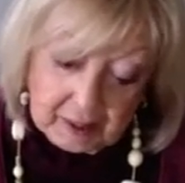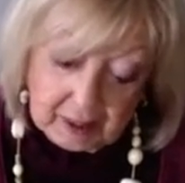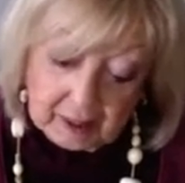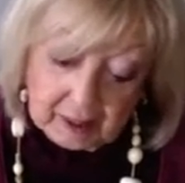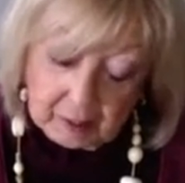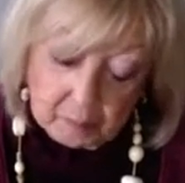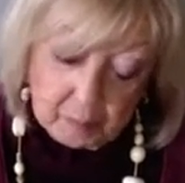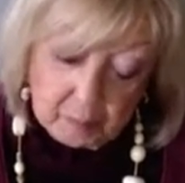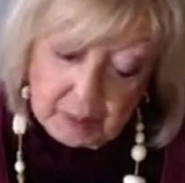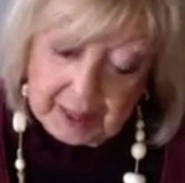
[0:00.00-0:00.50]

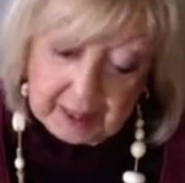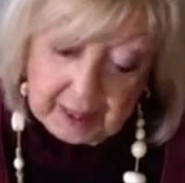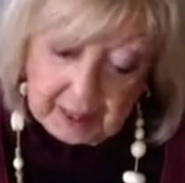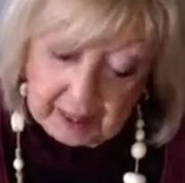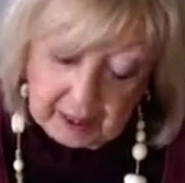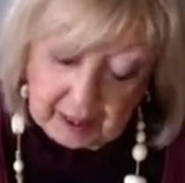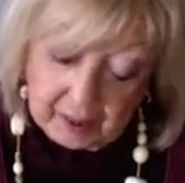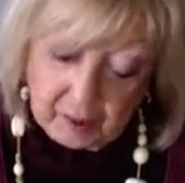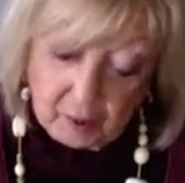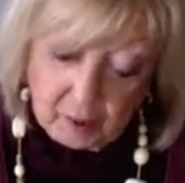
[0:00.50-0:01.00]

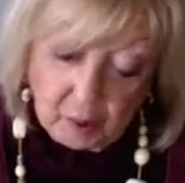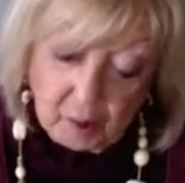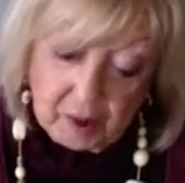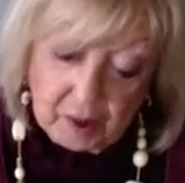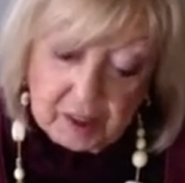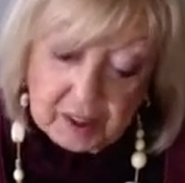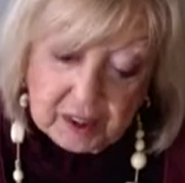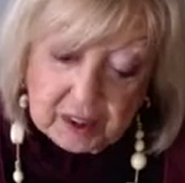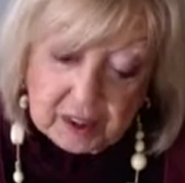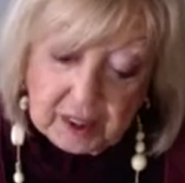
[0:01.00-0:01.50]
making a
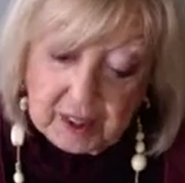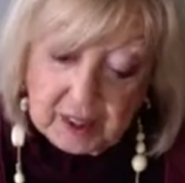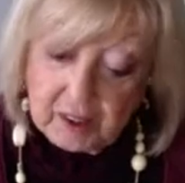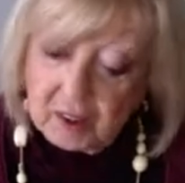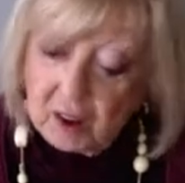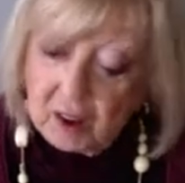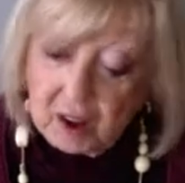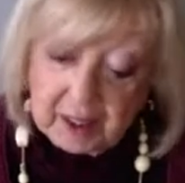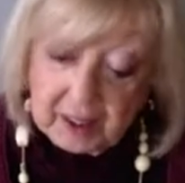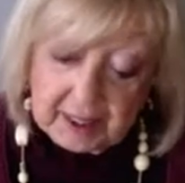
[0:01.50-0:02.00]
noise and
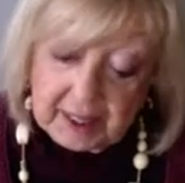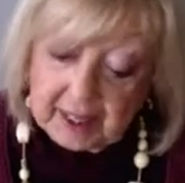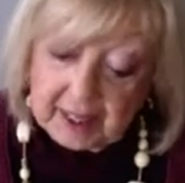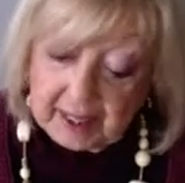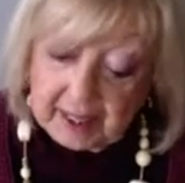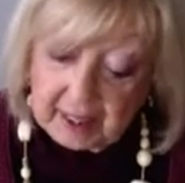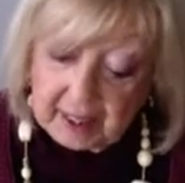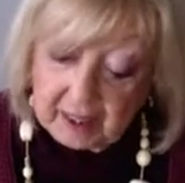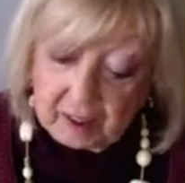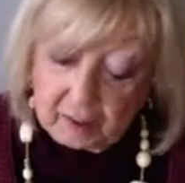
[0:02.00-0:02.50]
not
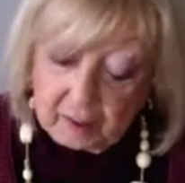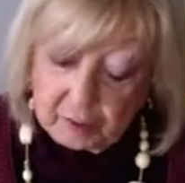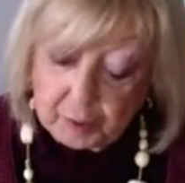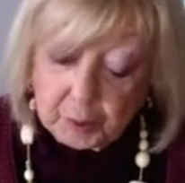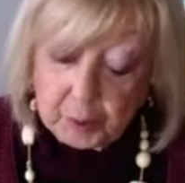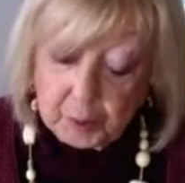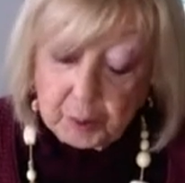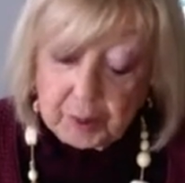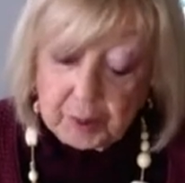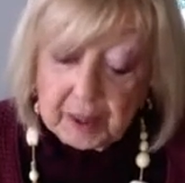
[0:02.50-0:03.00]
getting any
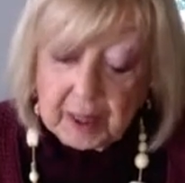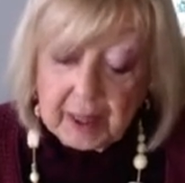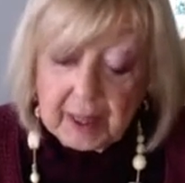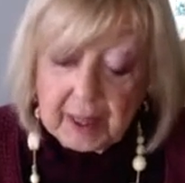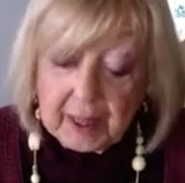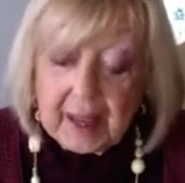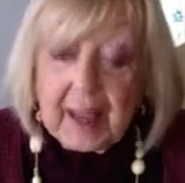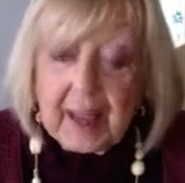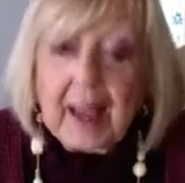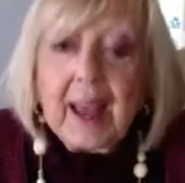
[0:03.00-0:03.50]
food.
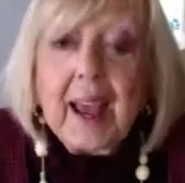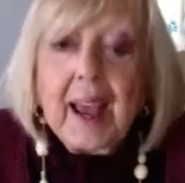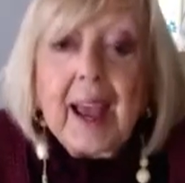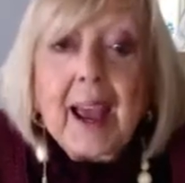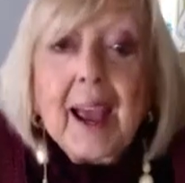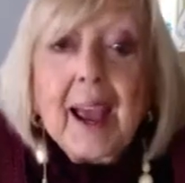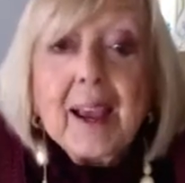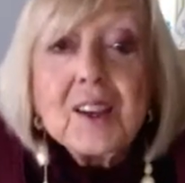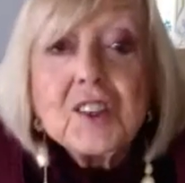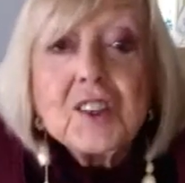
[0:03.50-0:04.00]

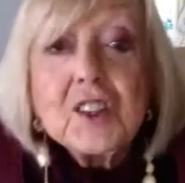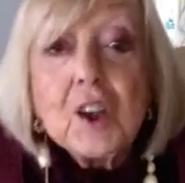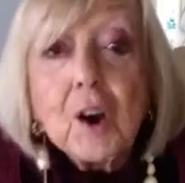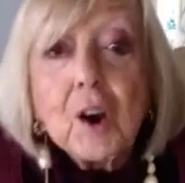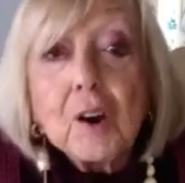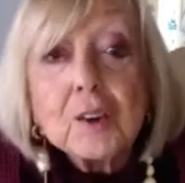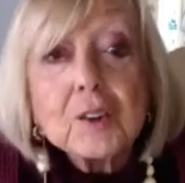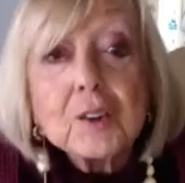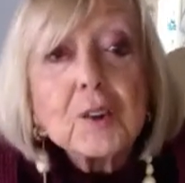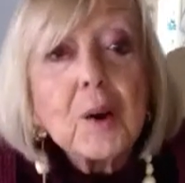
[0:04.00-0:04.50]
She
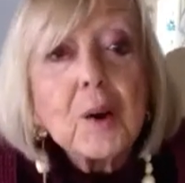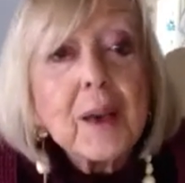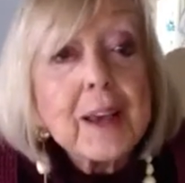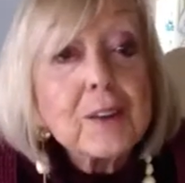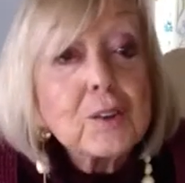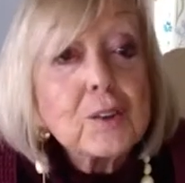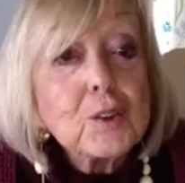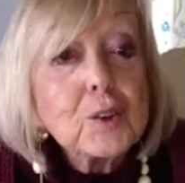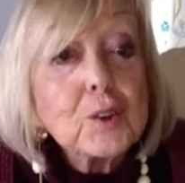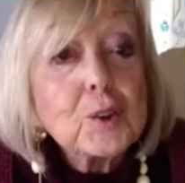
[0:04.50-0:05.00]
also
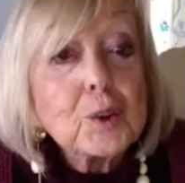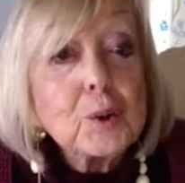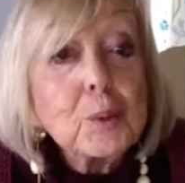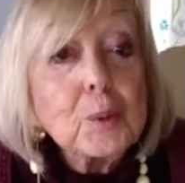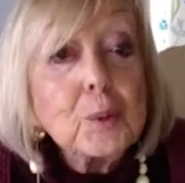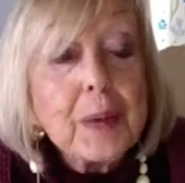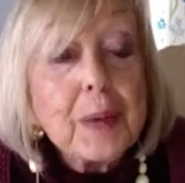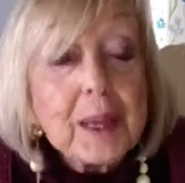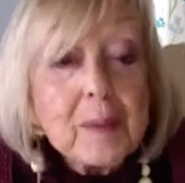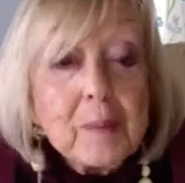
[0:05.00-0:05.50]
had 2
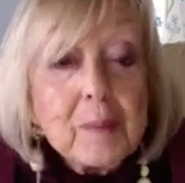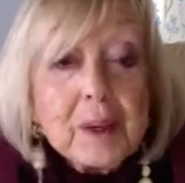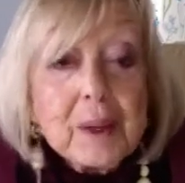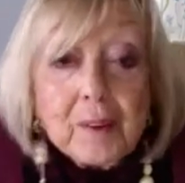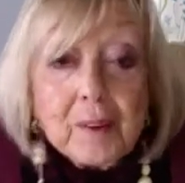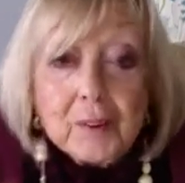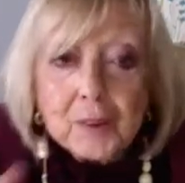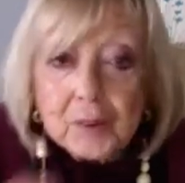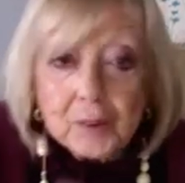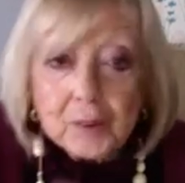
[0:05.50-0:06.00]

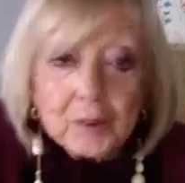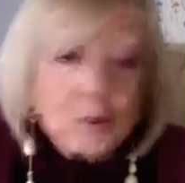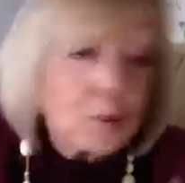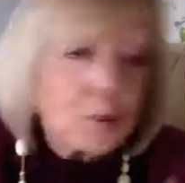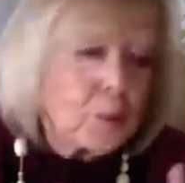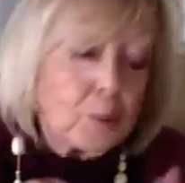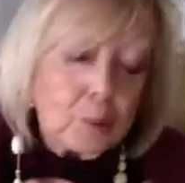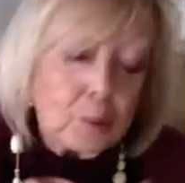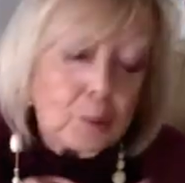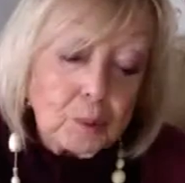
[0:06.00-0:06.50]
babies,
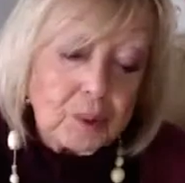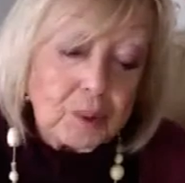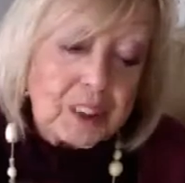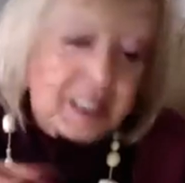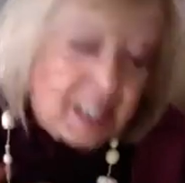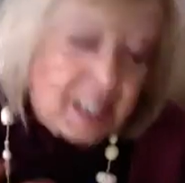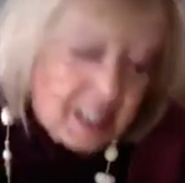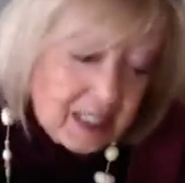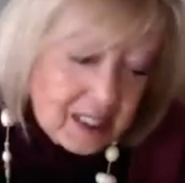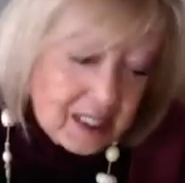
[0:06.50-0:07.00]
2
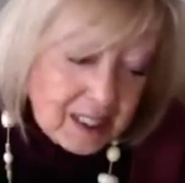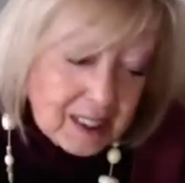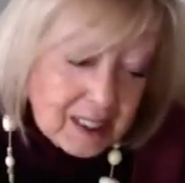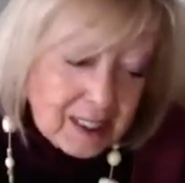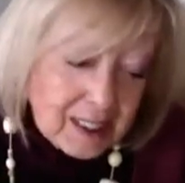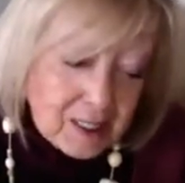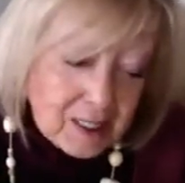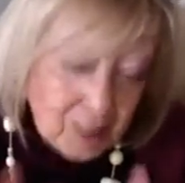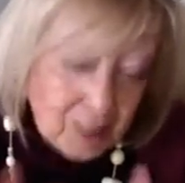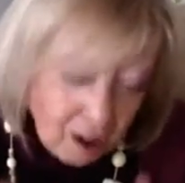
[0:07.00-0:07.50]

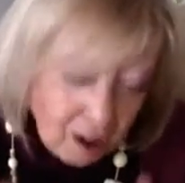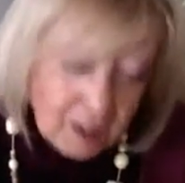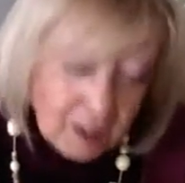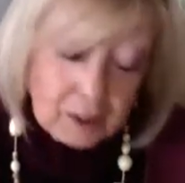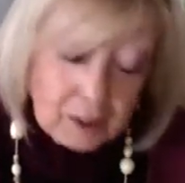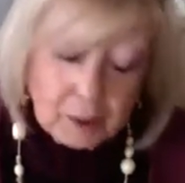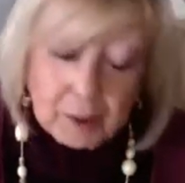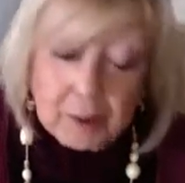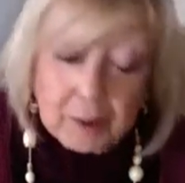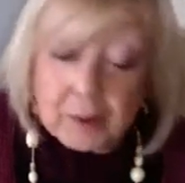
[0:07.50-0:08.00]

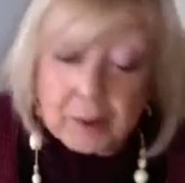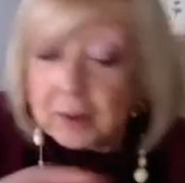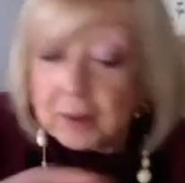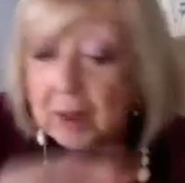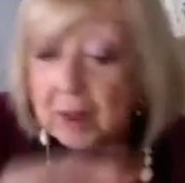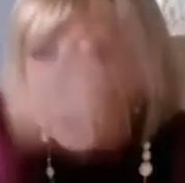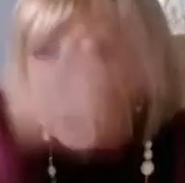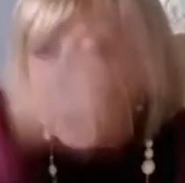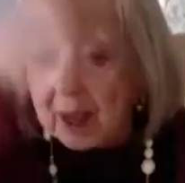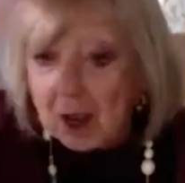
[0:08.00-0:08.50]
toddlers,
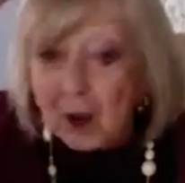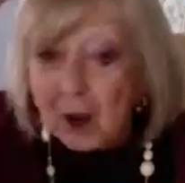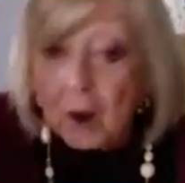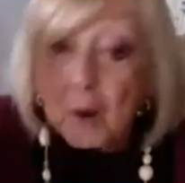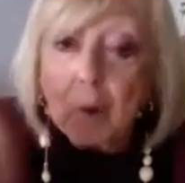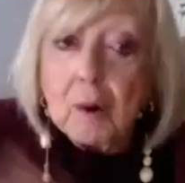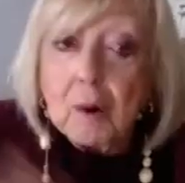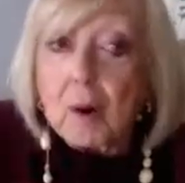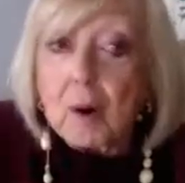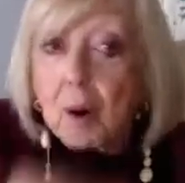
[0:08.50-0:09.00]

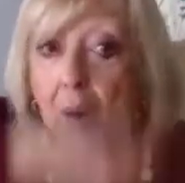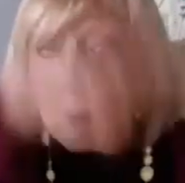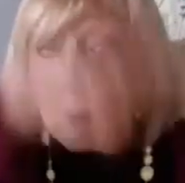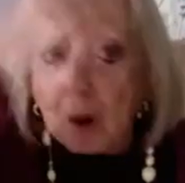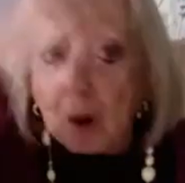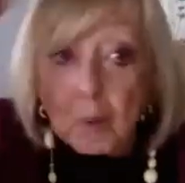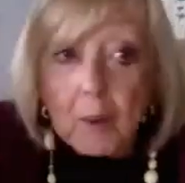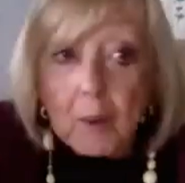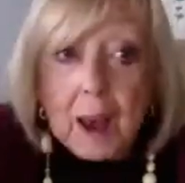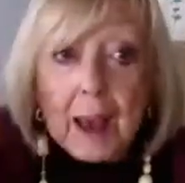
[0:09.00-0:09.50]
were
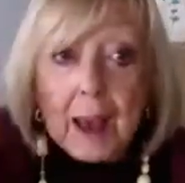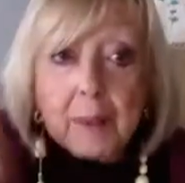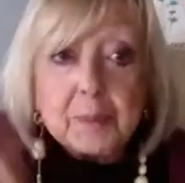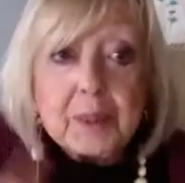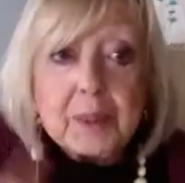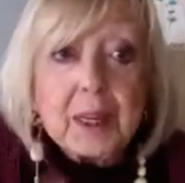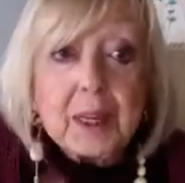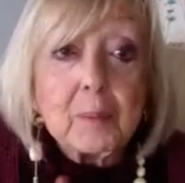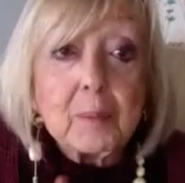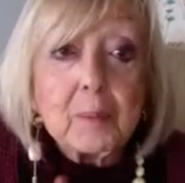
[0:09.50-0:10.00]
all
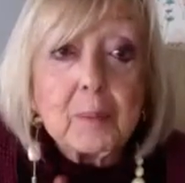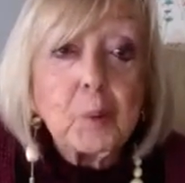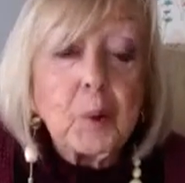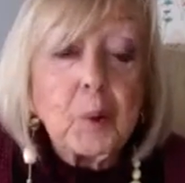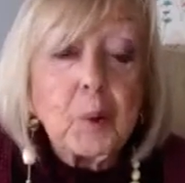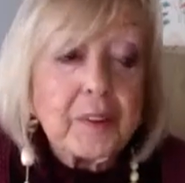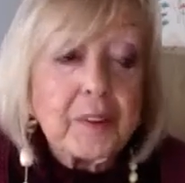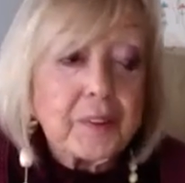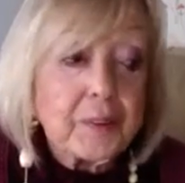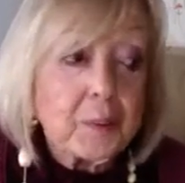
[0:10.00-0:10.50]
wrapped up
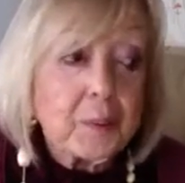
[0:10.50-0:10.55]
with